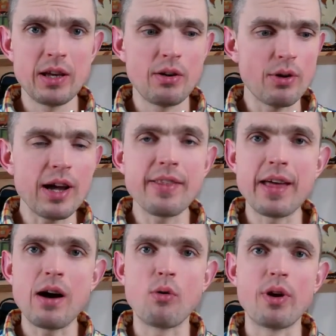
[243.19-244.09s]
write
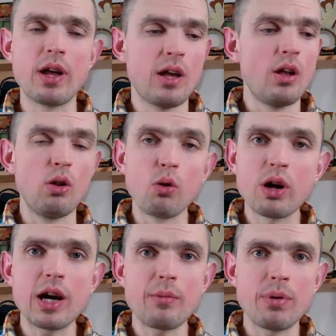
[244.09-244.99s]
down,
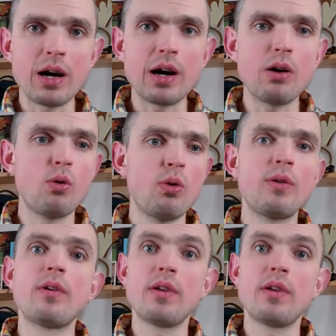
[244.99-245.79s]
look up how